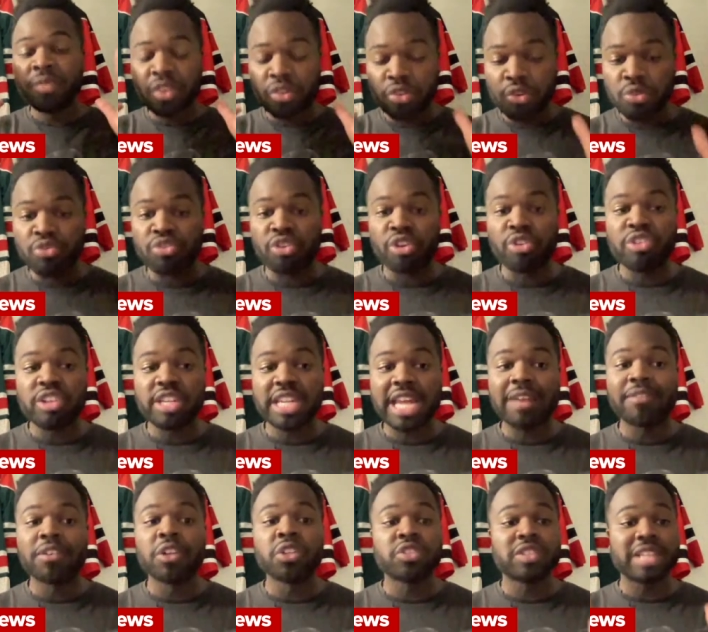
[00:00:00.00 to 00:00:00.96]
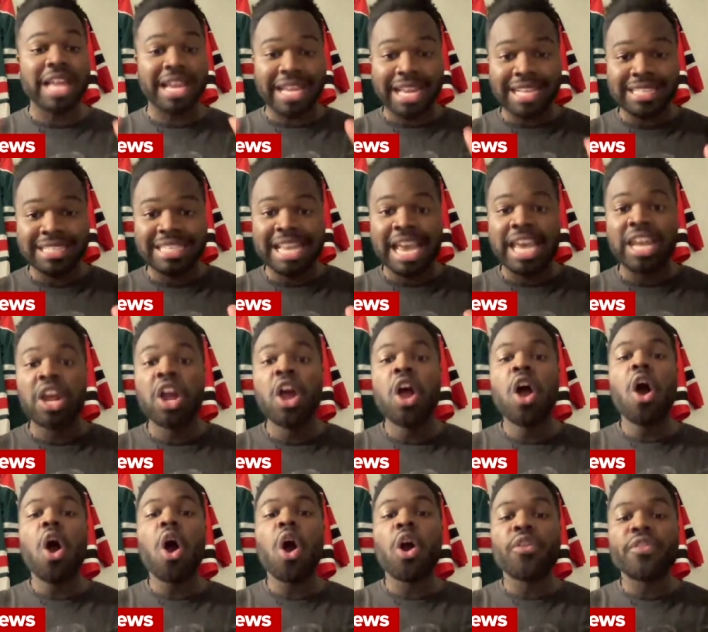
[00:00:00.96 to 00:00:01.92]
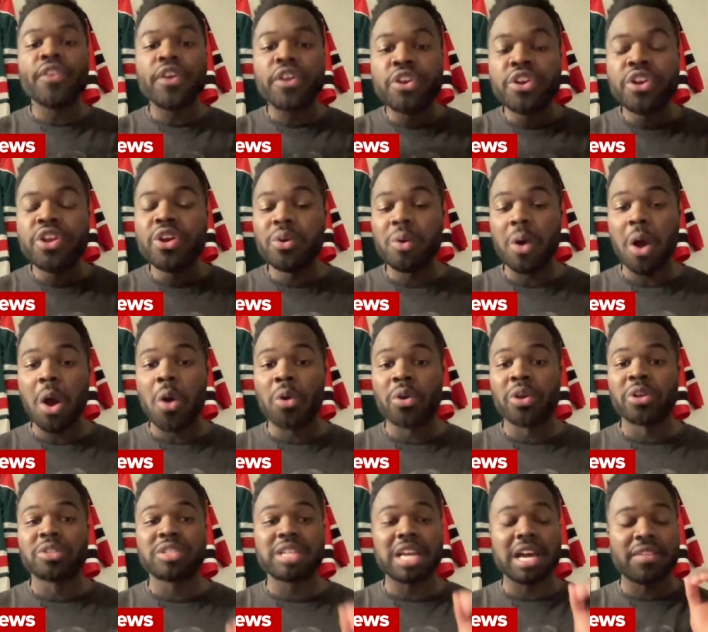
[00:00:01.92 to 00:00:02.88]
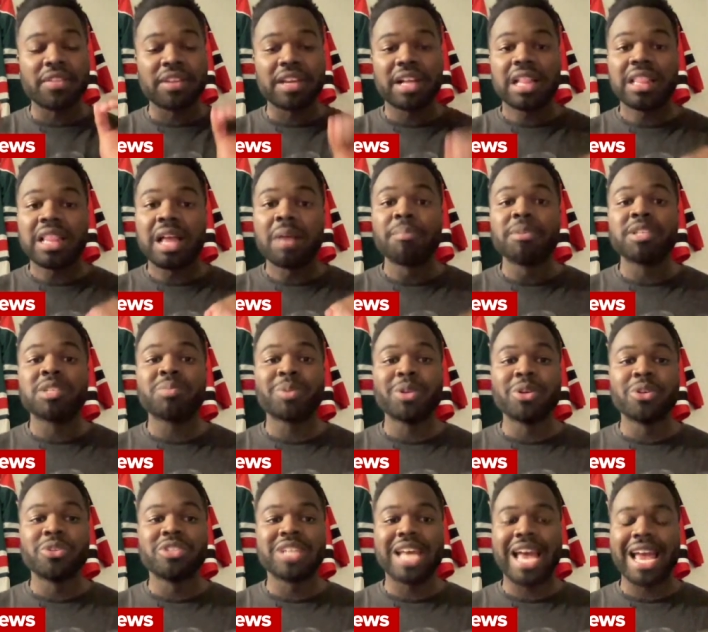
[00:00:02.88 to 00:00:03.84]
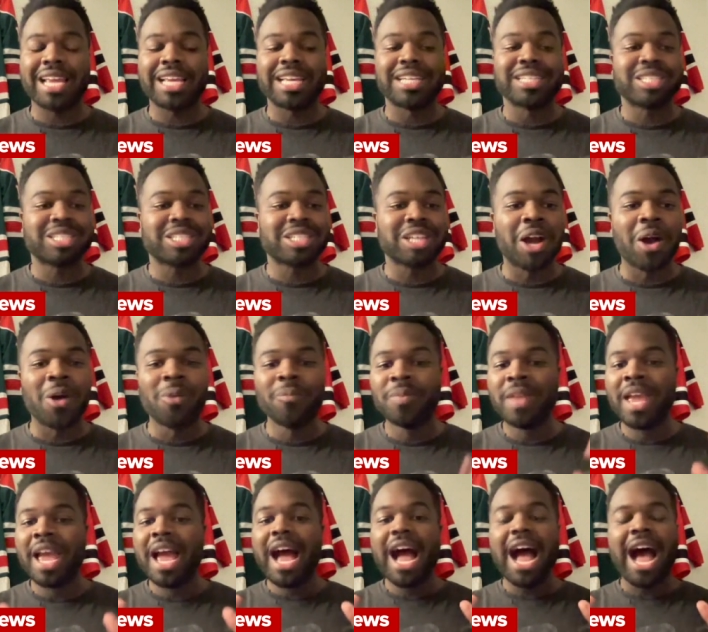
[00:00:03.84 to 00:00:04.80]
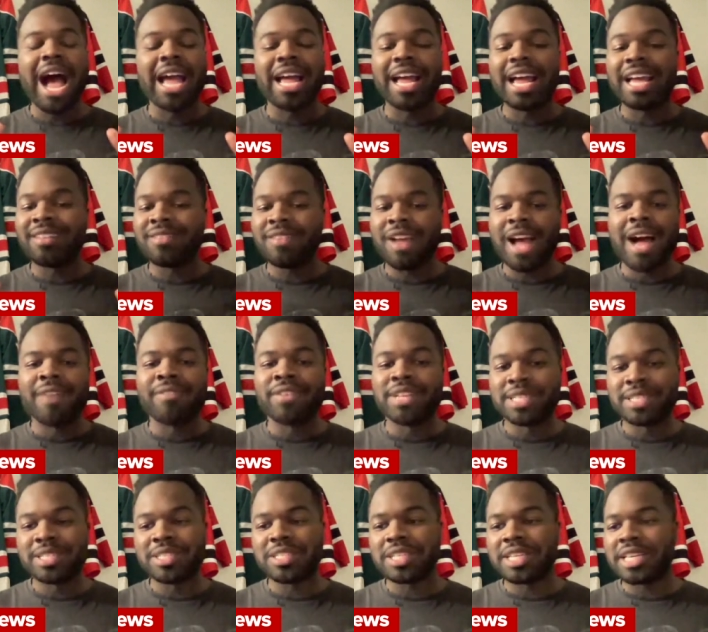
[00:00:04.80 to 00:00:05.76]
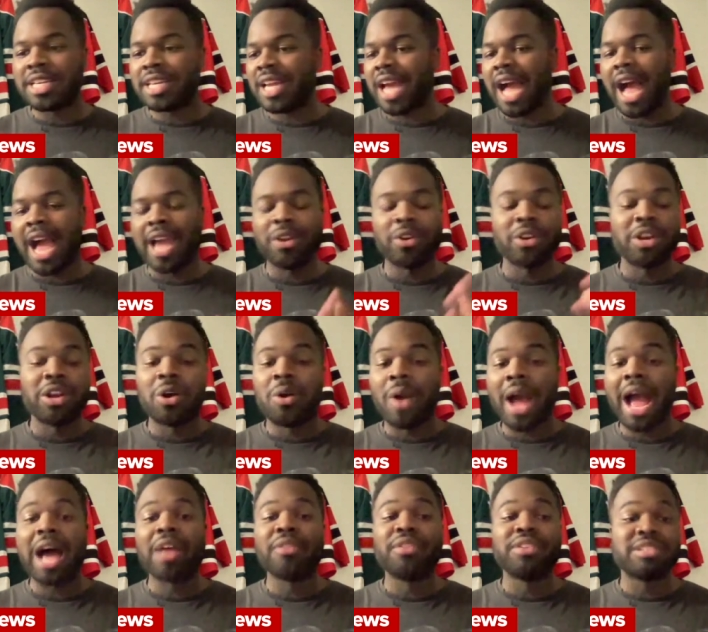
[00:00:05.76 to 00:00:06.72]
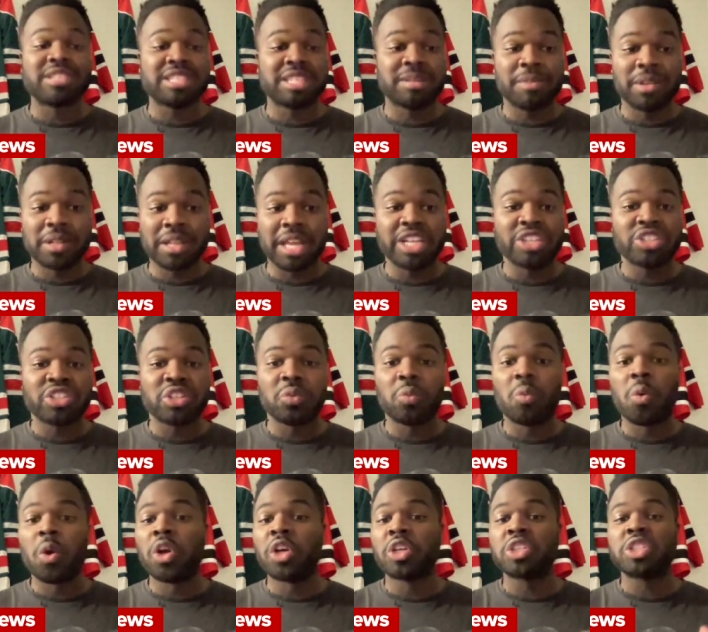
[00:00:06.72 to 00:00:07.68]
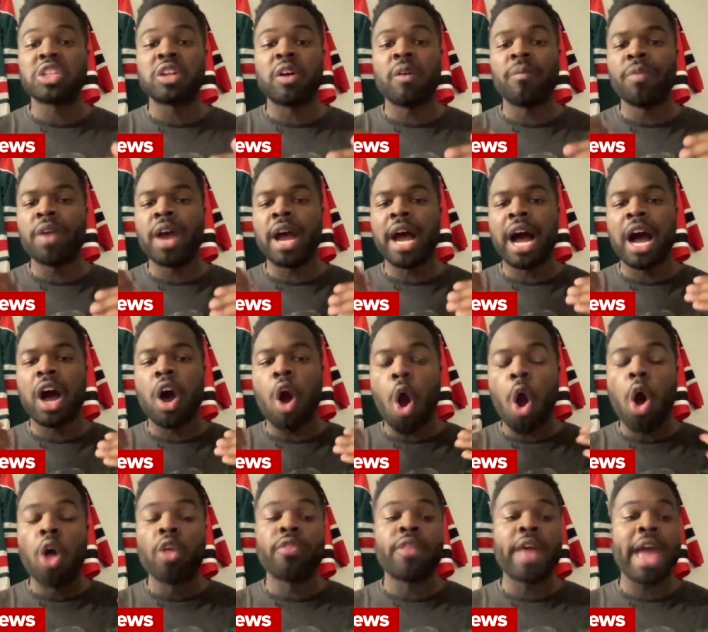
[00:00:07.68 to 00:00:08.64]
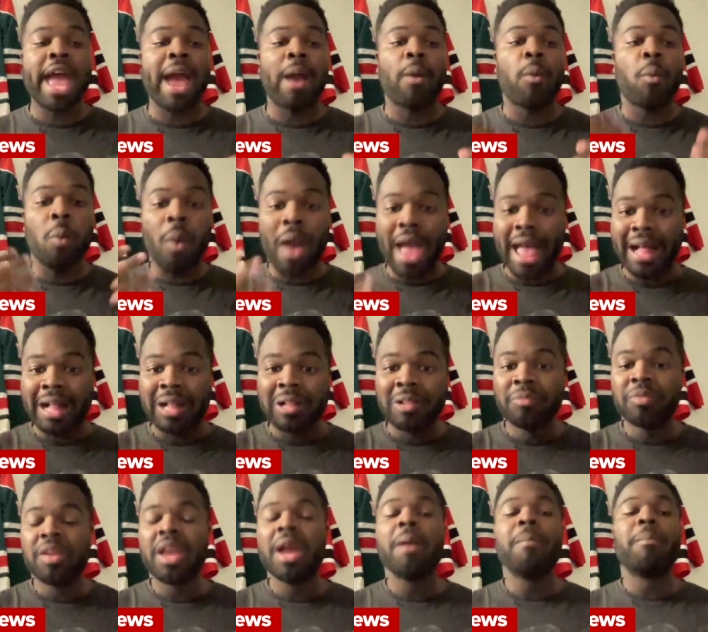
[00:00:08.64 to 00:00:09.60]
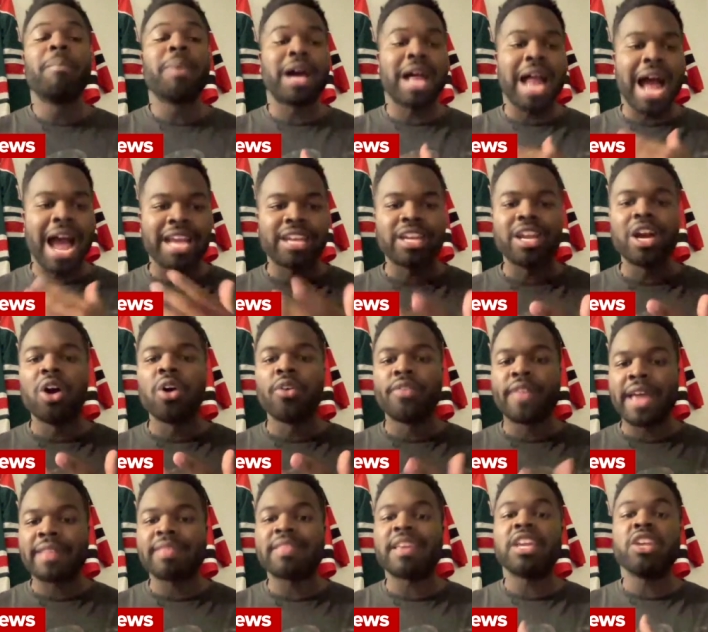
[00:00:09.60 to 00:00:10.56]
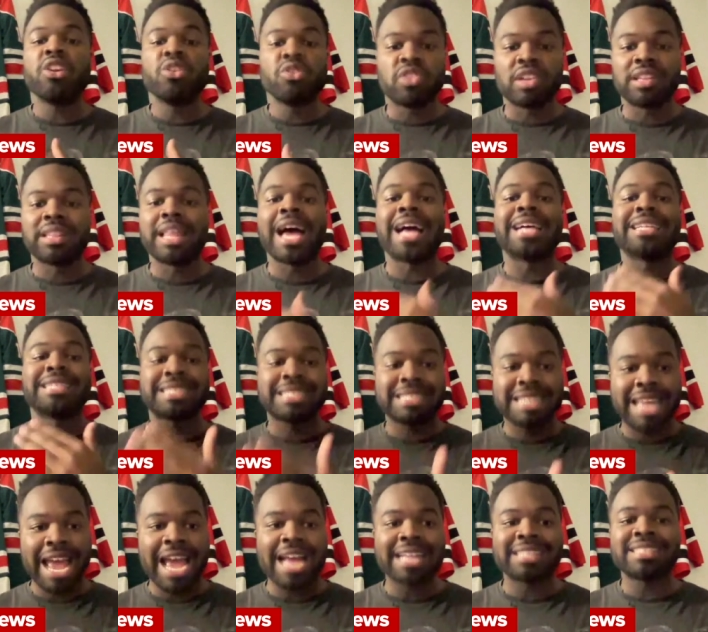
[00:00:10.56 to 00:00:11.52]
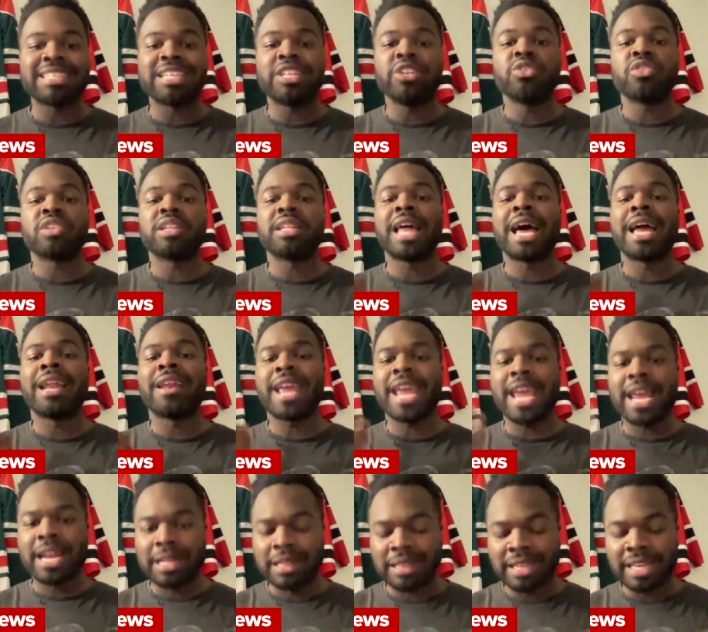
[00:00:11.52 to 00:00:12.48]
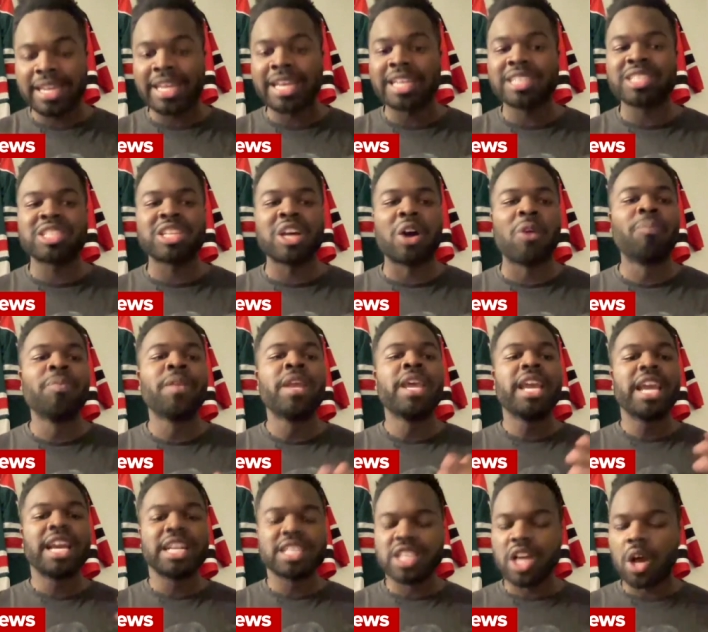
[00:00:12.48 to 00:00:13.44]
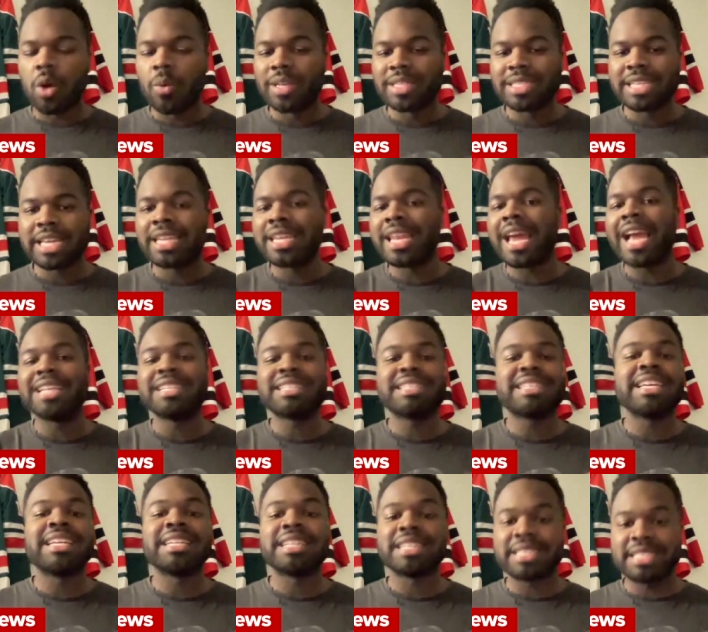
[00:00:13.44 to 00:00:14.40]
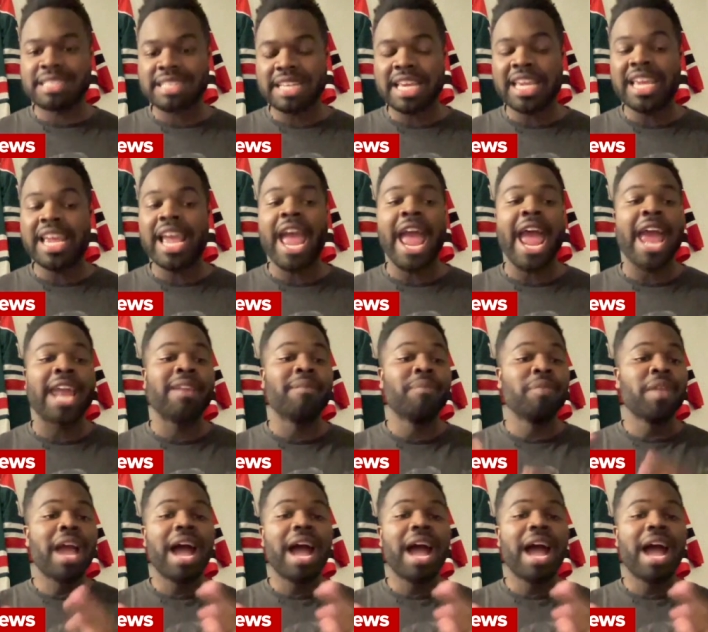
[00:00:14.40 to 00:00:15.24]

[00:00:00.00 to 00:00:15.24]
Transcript: the New Jersey Devils, like I said, are the new owners of the Columbus Blue Jackets. So I obviously, I don't know how the simulation works uh, all that well, but I know that they use a lot of stats. They use a lot of analytics. So it's always a nice thing to see. And